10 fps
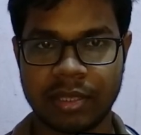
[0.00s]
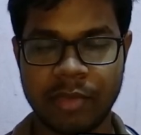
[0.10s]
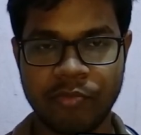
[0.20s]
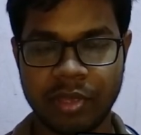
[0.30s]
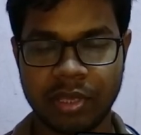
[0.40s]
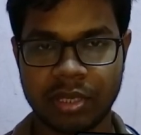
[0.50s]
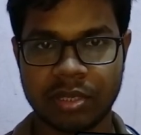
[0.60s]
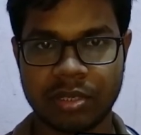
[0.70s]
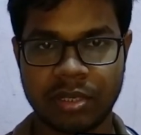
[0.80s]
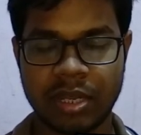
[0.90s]
If we
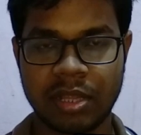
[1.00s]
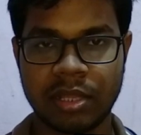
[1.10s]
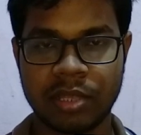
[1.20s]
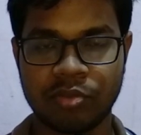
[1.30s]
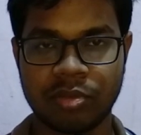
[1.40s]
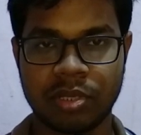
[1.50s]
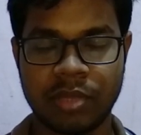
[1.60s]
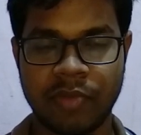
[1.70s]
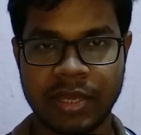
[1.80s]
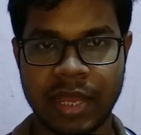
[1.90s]

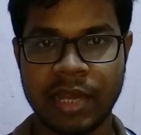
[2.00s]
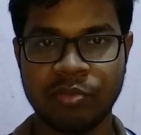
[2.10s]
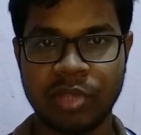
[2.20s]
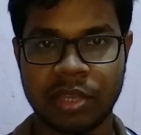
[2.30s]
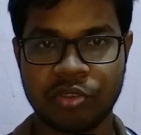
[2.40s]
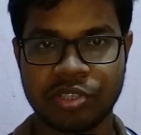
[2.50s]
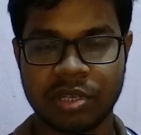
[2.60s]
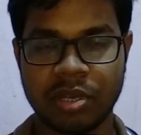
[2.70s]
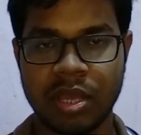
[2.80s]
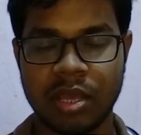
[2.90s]
if I tell you the
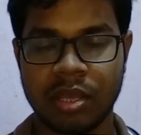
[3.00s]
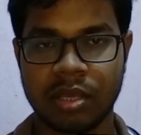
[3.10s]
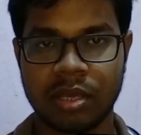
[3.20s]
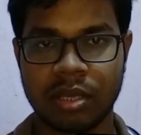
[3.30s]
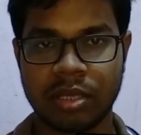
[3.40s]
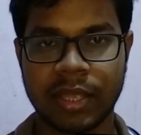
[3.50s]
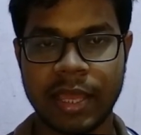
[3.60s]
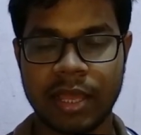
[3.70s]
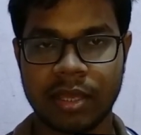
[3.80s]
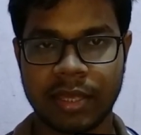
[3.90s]
equation
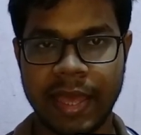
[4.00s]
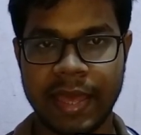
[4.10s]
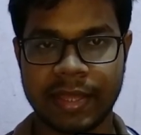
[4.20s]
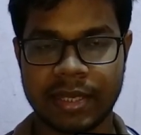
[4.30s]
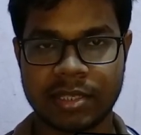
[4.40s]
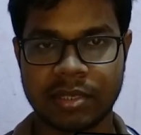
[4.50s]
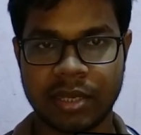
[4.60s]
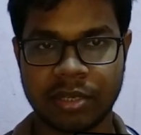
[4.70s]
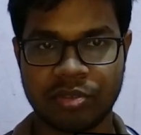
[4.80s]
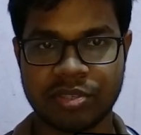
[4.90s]
K, that is
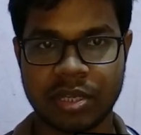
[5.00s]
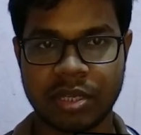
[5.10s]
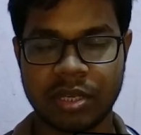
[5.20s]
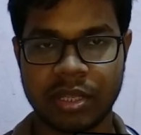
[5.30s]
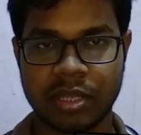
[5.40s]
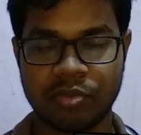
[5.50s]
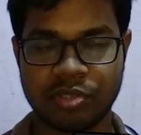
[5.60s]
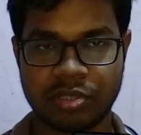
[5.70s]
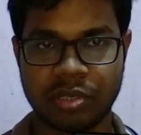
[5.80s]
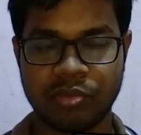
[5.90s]
rate constant,
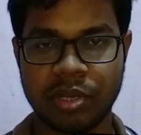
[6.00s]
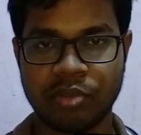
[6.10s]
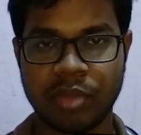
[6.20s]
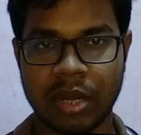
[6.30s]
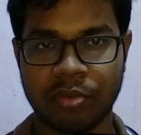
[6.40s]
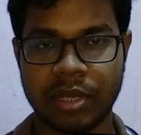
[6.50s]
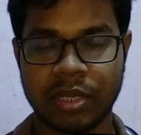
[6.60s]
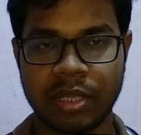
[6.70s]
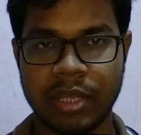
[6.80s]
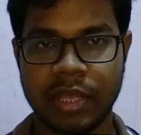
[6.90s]
which you need to
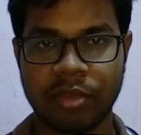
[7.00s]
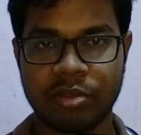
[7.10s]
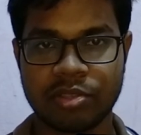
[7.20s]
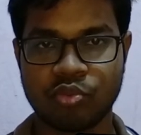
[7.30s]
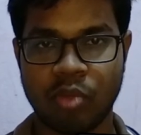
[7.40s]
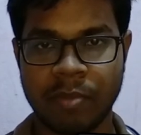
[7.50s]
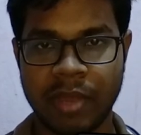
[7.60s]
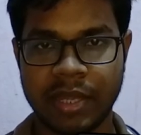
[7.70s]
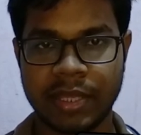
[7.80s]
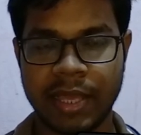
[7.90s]
calculate, equals to 1
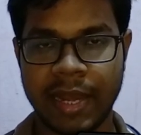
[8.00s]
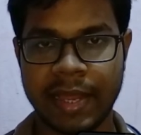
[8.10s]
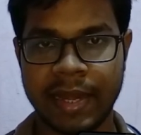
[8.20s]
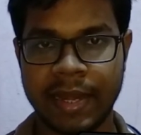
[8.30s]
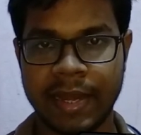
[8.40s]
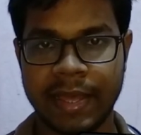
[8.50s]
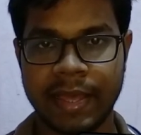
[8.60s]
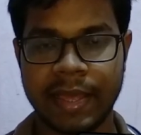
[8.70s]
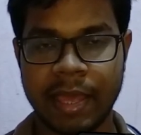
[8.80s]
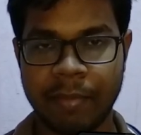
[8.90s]
by T ln
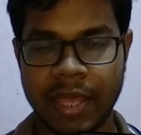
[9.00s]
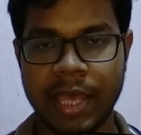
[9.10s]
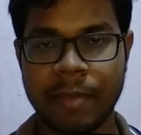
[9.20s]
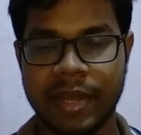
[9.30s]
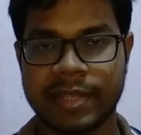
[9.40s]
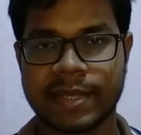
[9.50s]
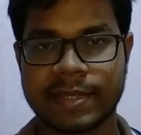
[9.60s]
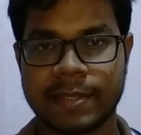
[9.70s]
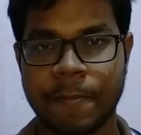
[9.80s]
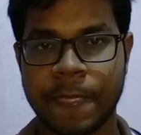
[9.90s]
A by A minus
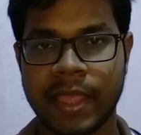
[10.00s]
X.